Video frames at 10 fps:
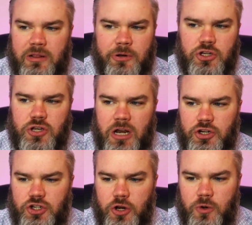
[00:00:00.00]
let me just kind of
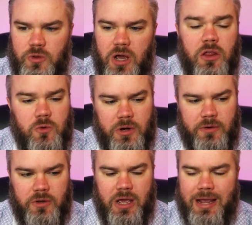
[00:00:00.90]
show you the other one.
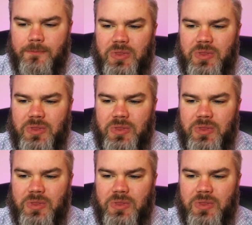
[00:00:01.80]
Okay.